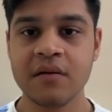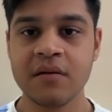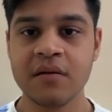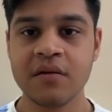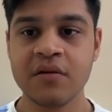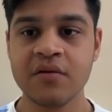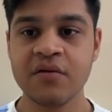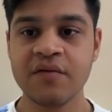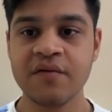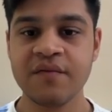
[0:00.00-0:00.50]

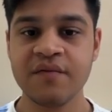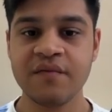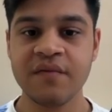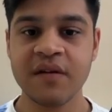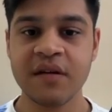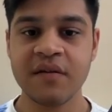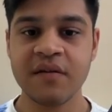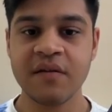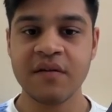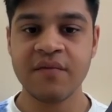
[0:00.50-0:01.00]

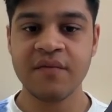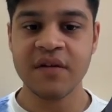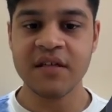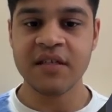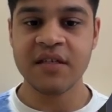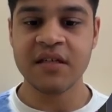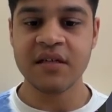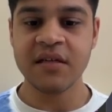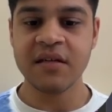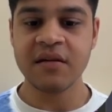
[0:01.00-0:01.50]
So
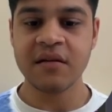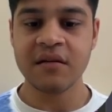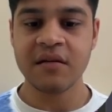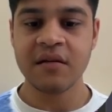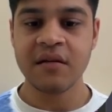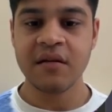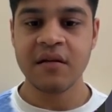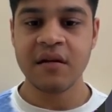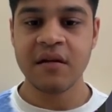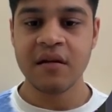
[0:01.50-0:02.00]
once done,
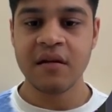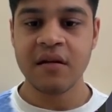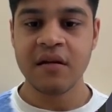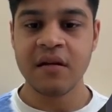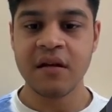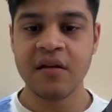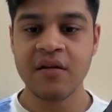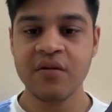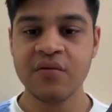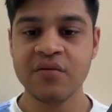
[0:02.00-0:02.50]

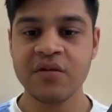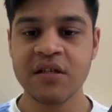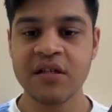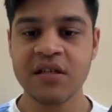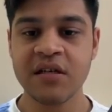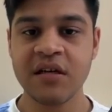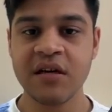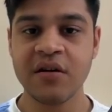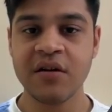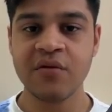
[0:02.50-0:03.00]
then you
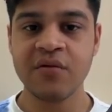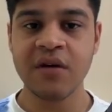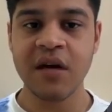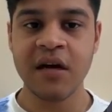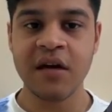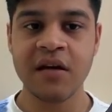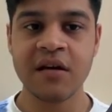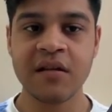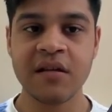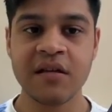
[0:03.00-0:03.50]
just need to
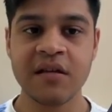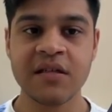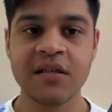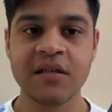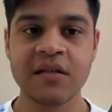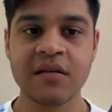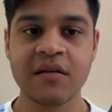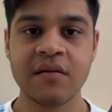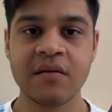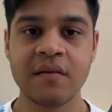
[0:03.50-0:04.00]
enter
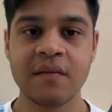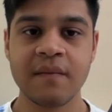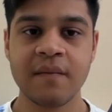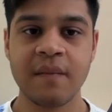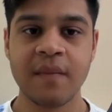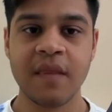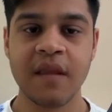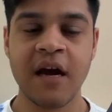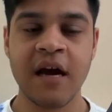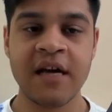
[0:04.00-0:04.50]
this
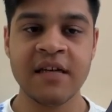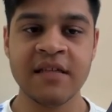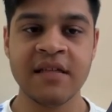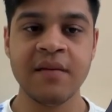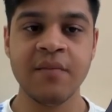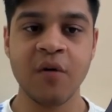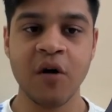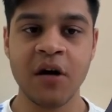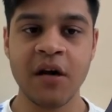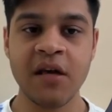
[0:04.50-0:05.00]
as
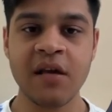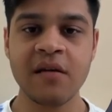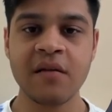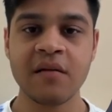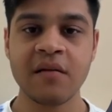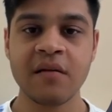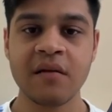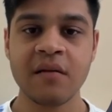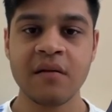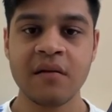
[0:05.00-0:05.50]
the body.
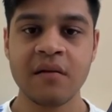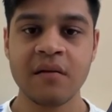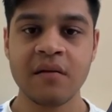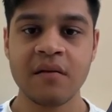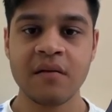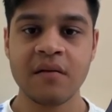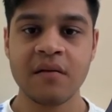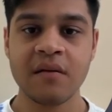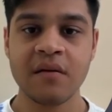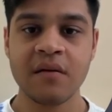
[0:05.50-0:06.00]

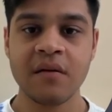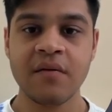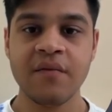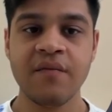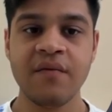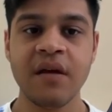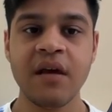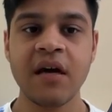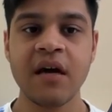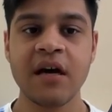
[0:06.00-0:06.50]

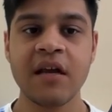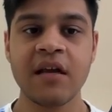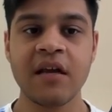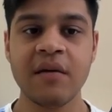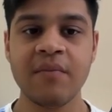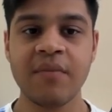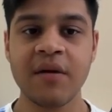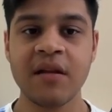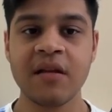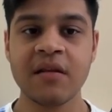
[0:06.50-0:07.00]
We are
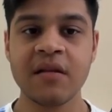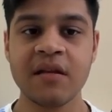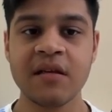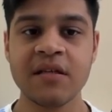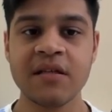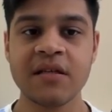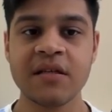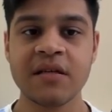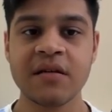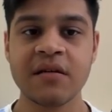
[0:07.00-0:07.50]
keeping
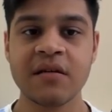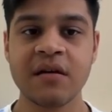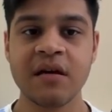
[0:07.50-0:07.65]
this